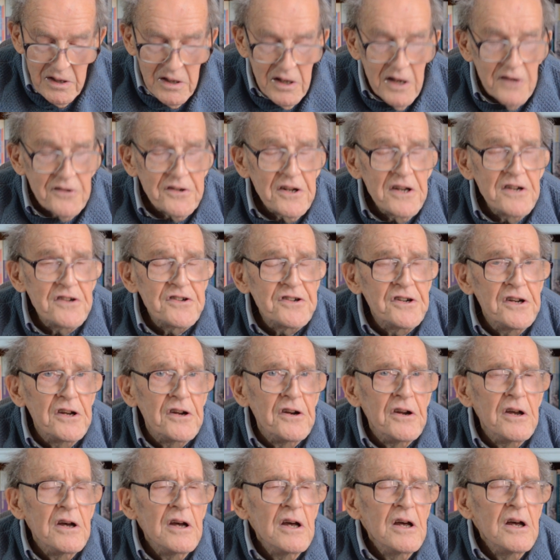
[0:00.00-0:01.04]
As I
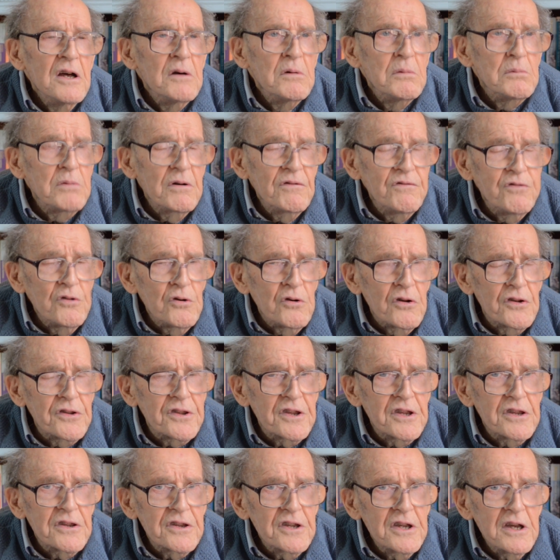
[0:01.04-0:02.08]
said before,
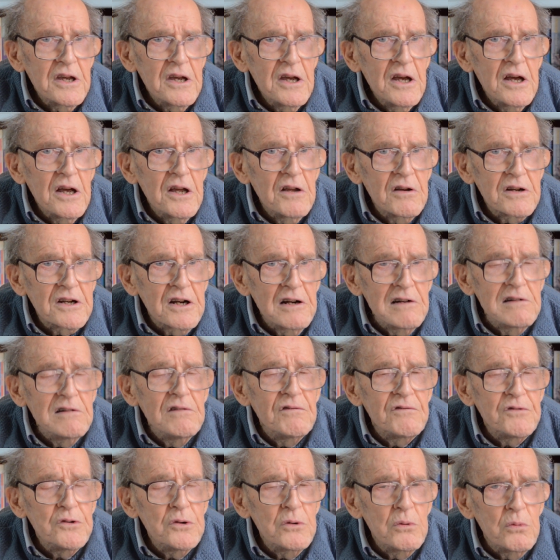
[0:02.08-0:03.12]
the current
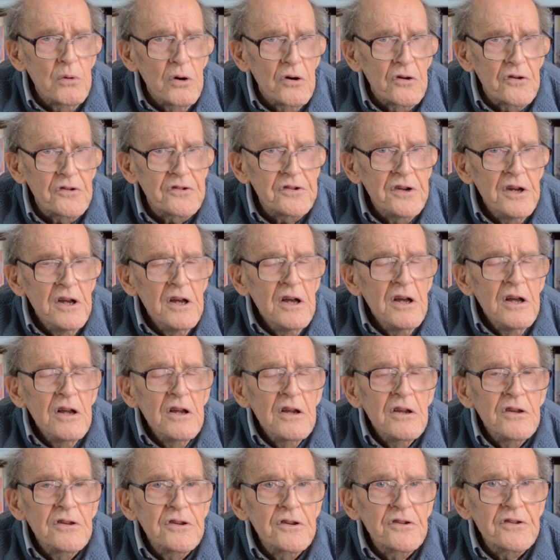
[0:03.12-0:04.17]
view was
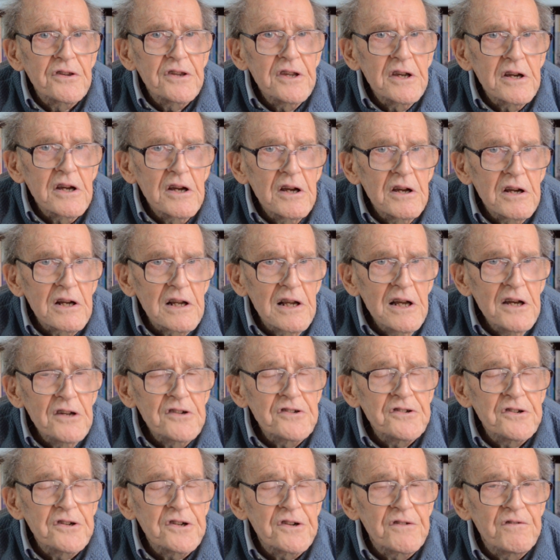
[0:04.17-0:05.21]
that the
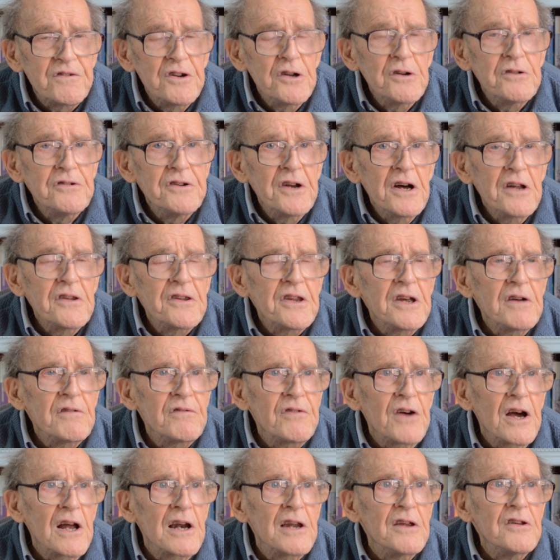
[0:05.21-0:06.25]
glaciers flowed down their
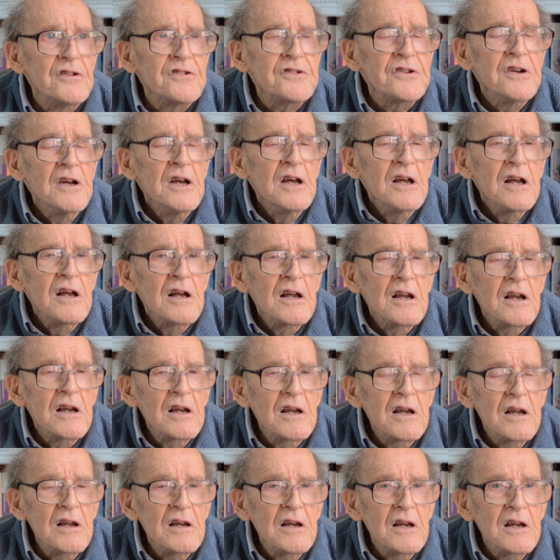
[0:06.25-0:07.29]
valleys
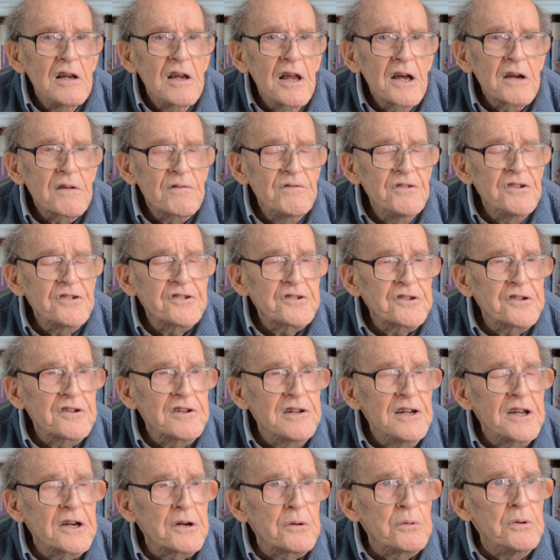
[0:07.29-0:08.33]
like viscous
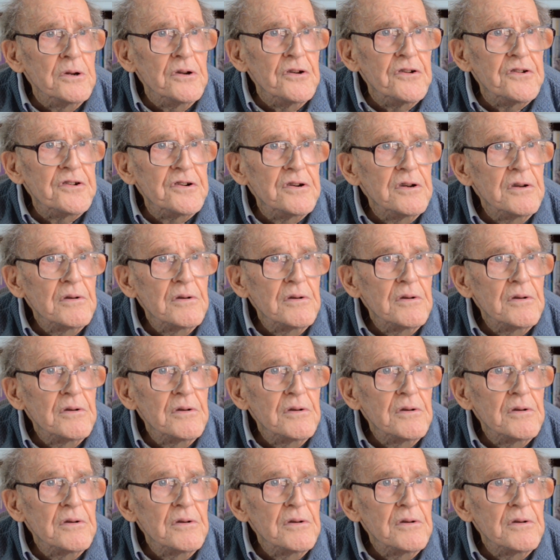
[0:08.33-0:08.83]
liquids.